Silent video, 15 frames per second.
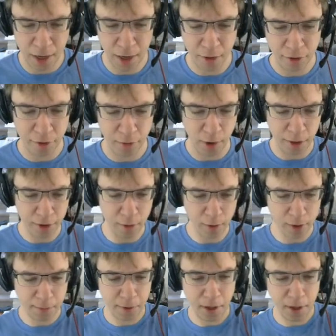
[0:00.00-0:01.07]
So I think we're
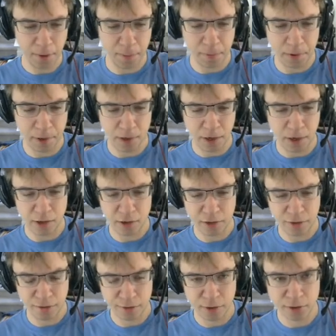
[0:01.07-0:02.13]
going to play
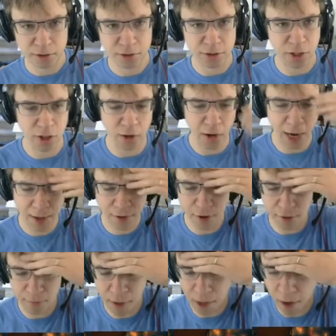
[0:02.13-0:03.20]
Panache first. Oh, I guess it
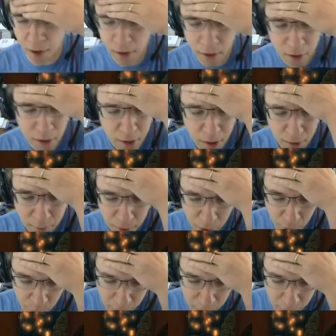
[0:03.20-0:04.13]
doesn't matter because we